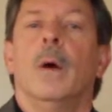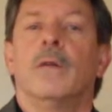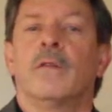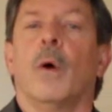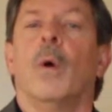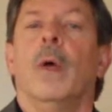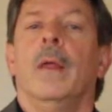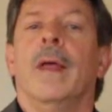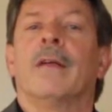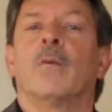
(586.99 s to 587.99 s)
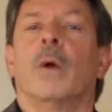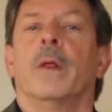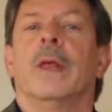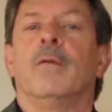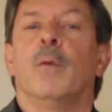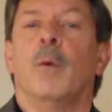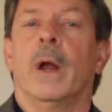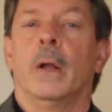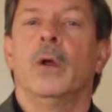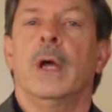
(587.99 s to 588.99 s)
so that's one of the things we
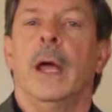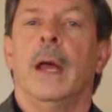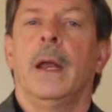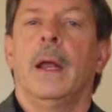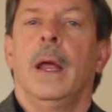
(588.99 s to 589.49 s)
want to look at.